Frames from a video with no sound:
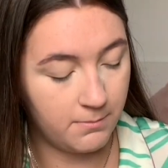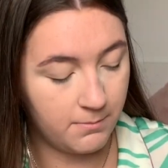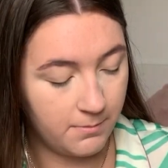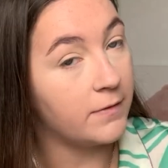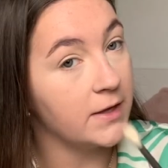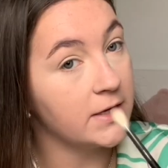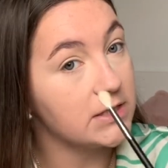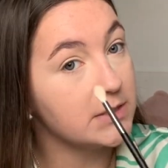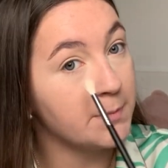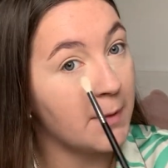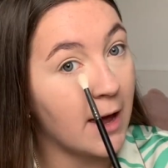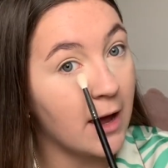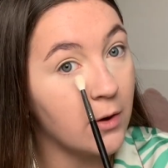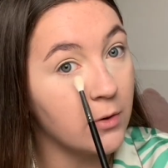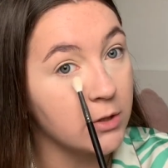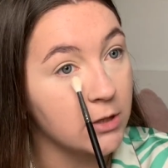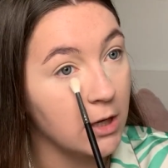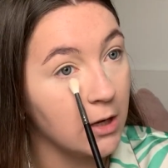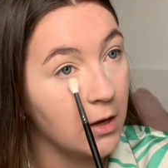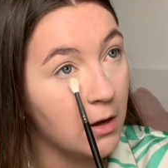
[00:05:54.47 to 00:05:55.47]
This
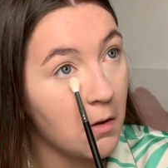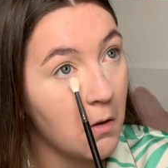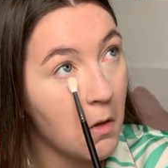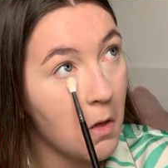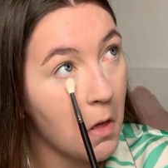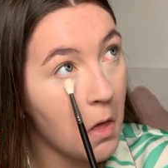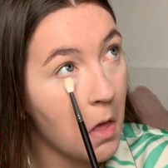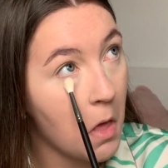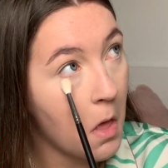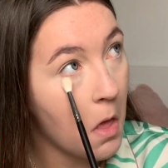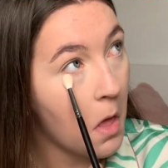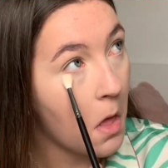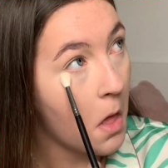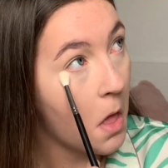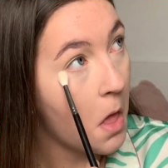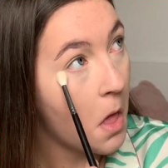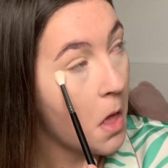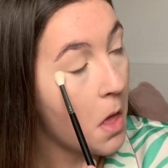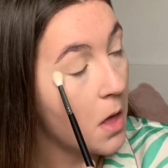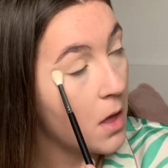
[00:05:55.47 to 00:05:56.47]
powder,
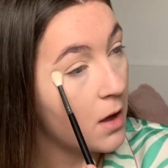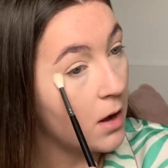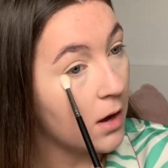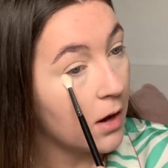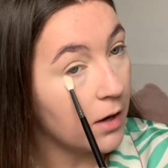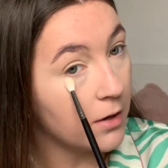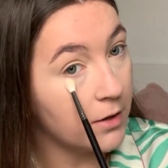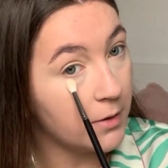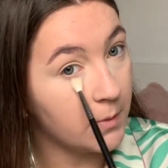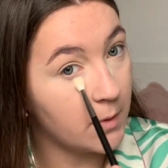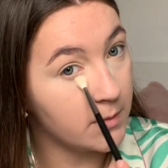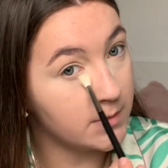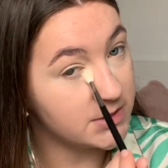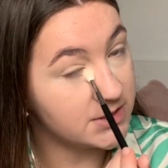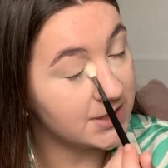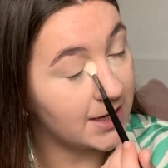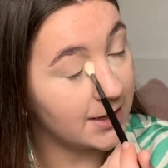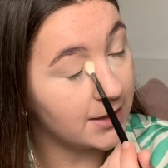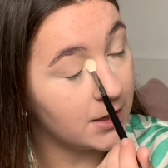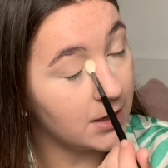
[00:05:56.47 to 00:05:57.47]
I know I was
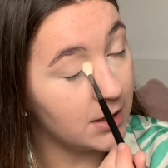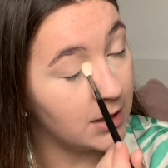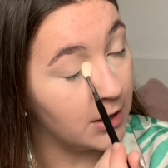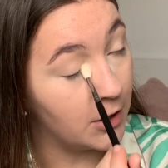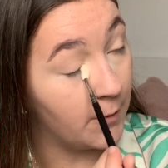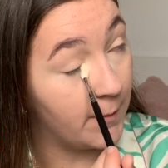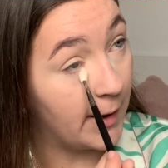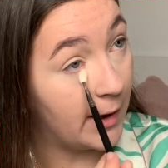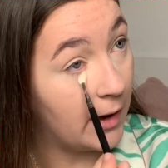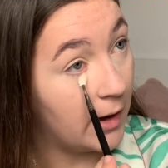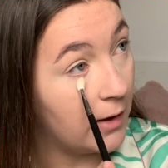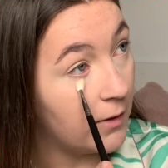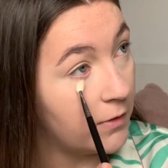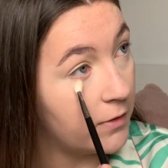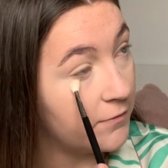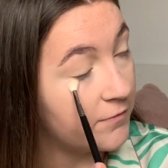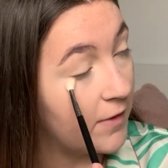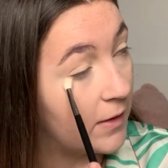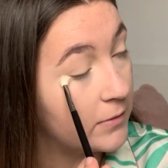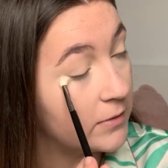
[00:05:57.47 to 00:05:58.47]
saying earlier about how the
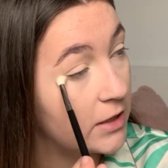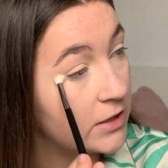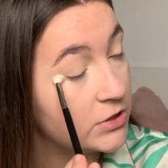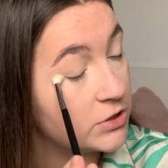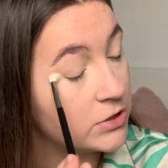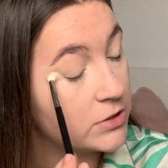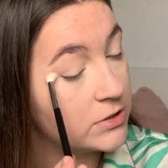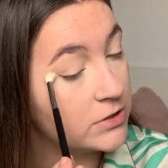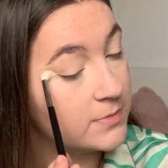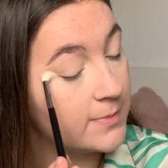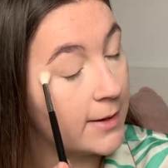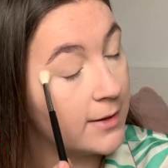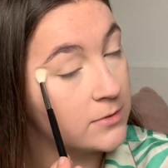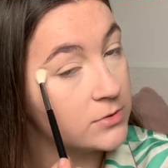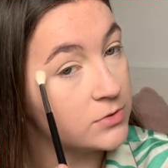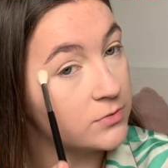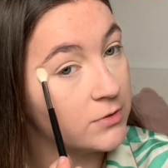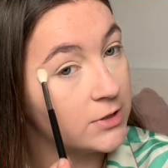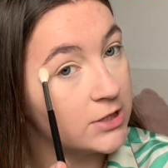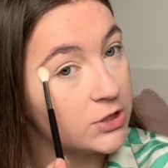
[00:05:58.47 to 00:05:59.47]
foundation smells
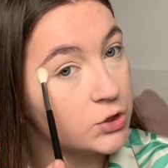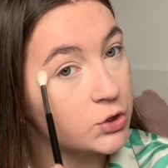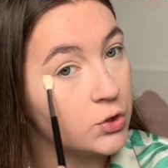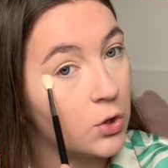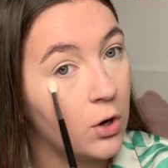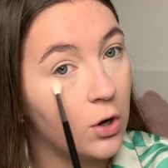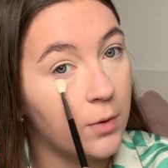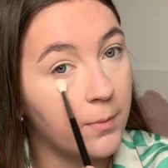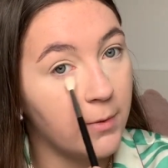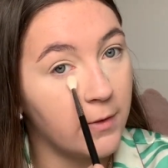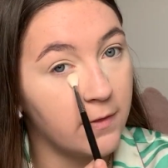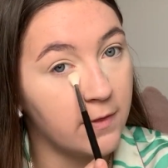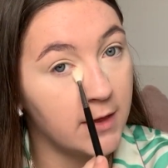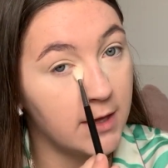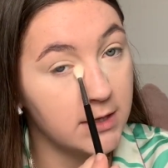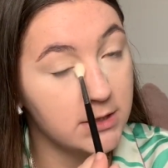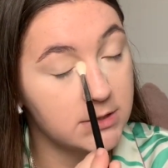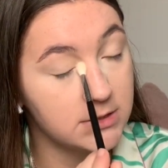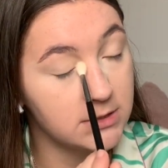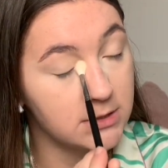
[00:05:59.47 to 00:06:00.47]
really strong, but
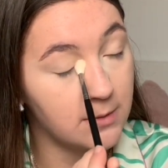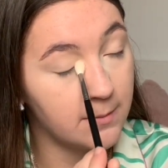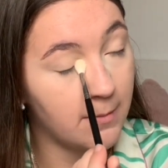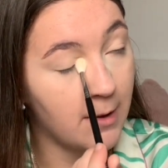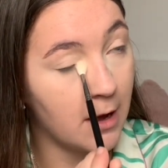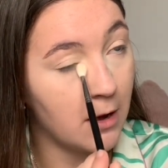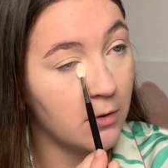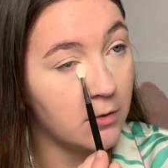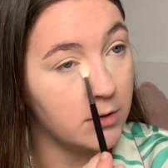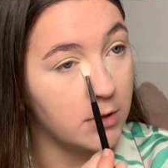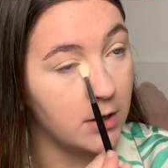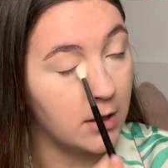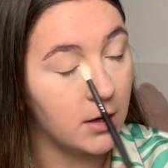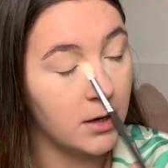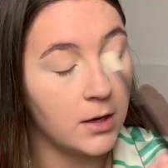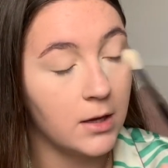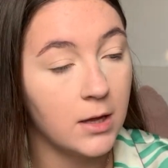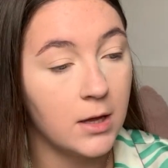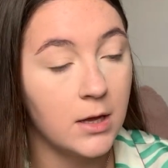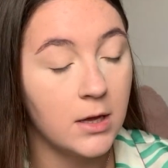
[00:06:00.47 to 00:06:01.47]
this powder
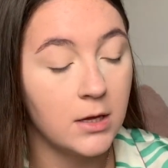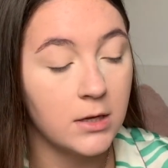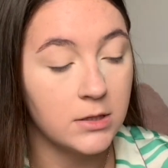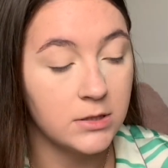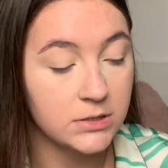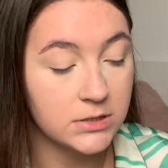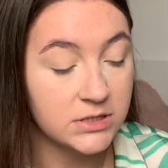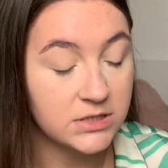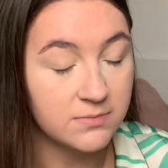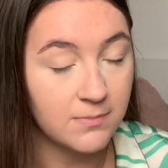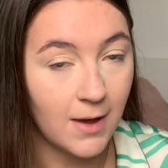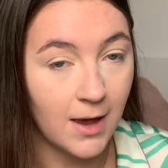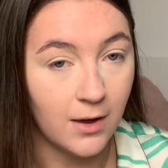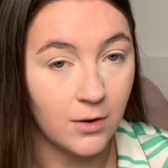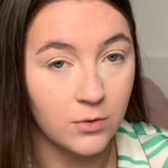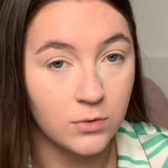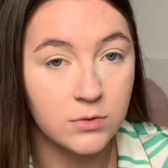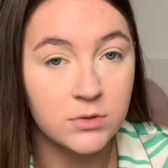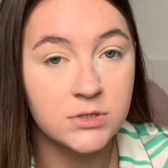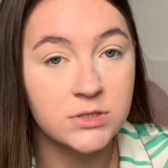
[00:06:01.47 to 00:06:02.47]

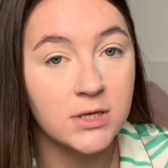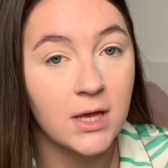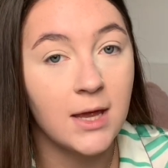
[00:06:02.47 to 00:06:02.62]
smells